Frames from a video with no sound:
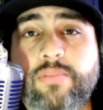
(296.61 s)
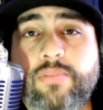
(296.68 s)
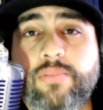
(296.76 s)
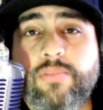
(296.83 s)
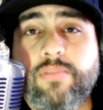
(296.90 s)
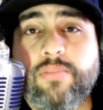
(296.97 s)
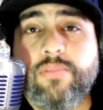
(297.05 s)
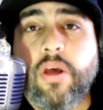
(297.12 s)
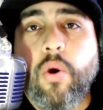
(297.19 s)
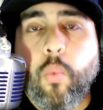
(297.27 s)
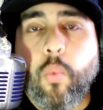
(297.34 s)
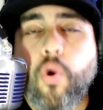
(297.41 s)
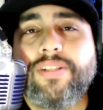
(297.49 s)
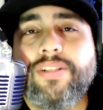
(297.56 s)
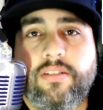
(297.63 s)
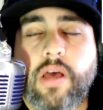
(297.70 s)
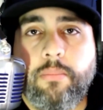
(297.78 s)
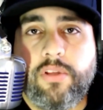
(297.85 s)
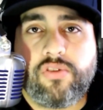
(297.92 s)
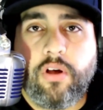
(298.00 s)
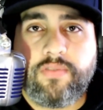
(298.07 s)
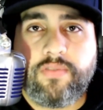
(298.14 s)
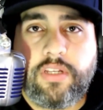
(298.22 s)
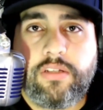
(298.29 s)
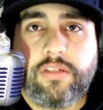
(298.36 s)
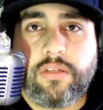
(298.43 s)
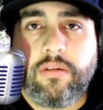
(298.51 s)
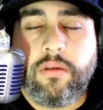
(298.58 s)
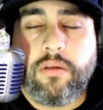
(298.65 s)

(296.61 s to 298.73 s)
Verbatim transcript: wanted to sign him this offseason.